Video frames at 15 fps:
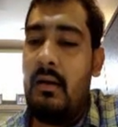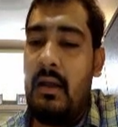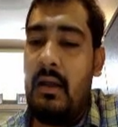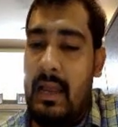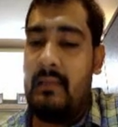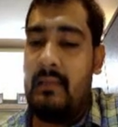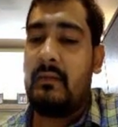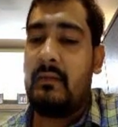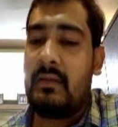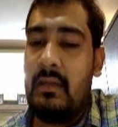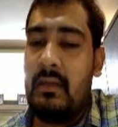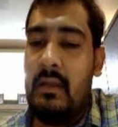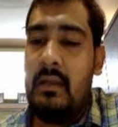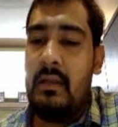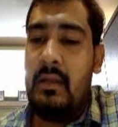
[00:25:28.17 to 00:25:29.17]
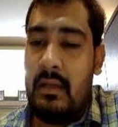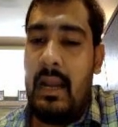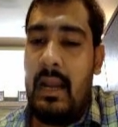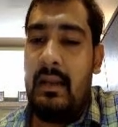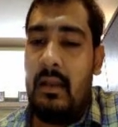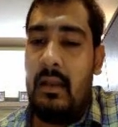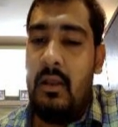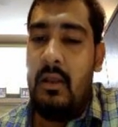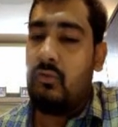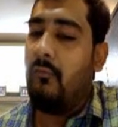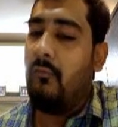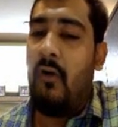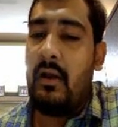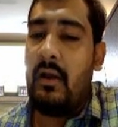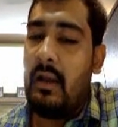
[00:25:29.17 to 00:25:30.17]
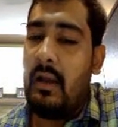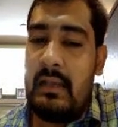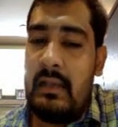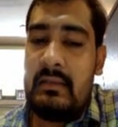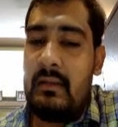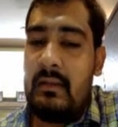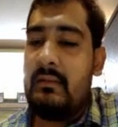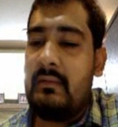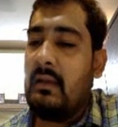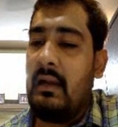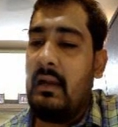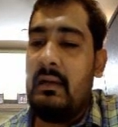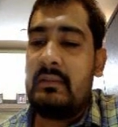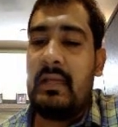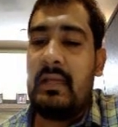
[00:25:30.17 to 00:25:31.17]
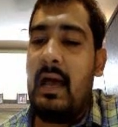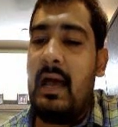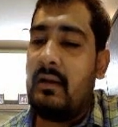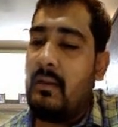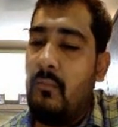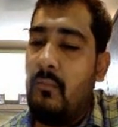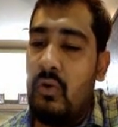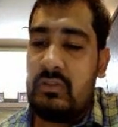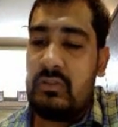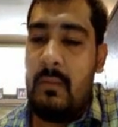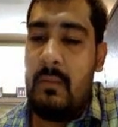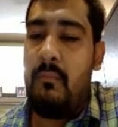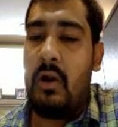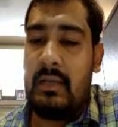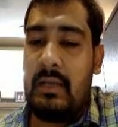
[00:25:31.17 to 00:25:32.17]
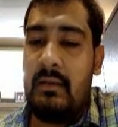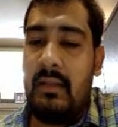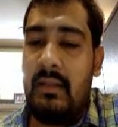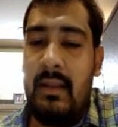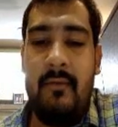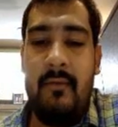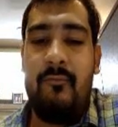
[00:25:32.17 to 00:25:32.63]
else, right? So for us, results are the most important thing.